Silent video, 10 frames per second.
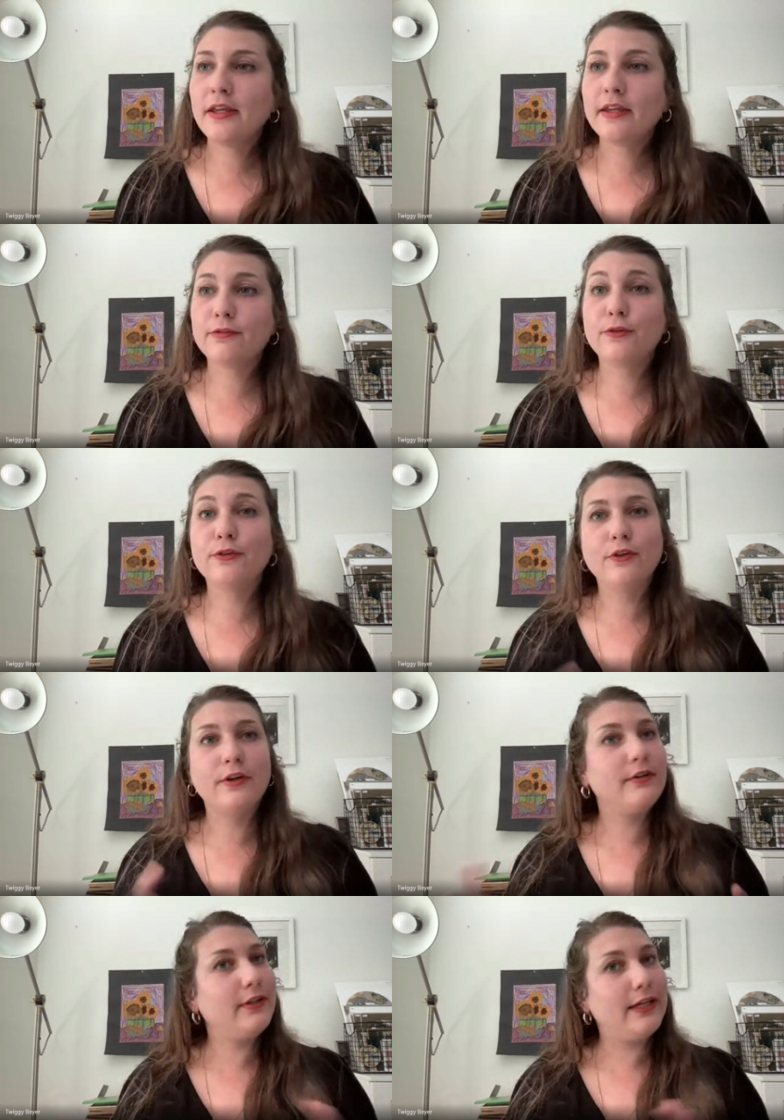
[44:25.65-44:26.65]
if you
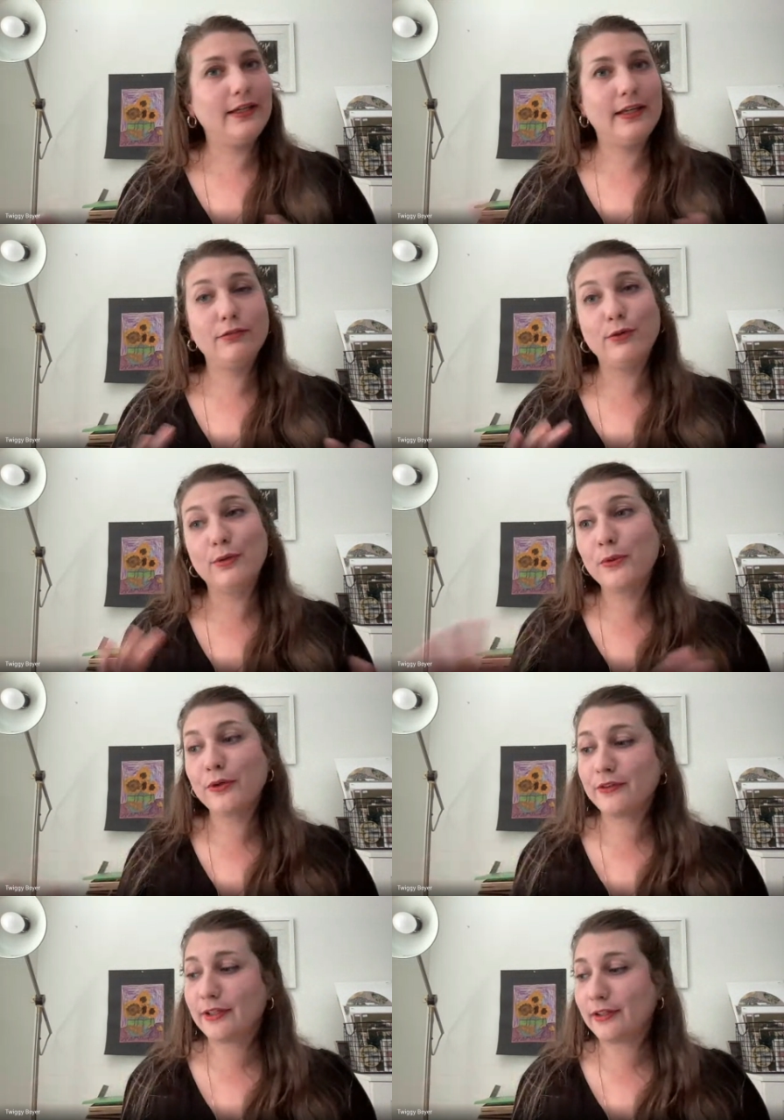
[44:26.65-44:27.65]
start like if one
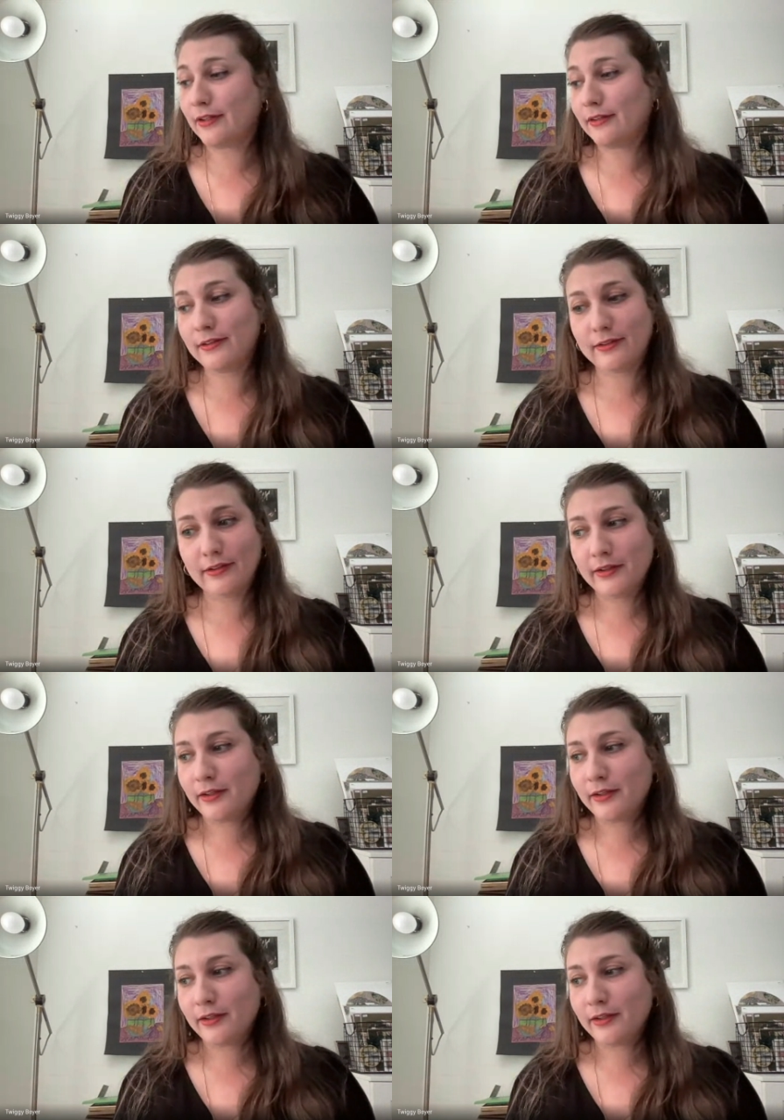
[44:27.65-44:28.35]
person is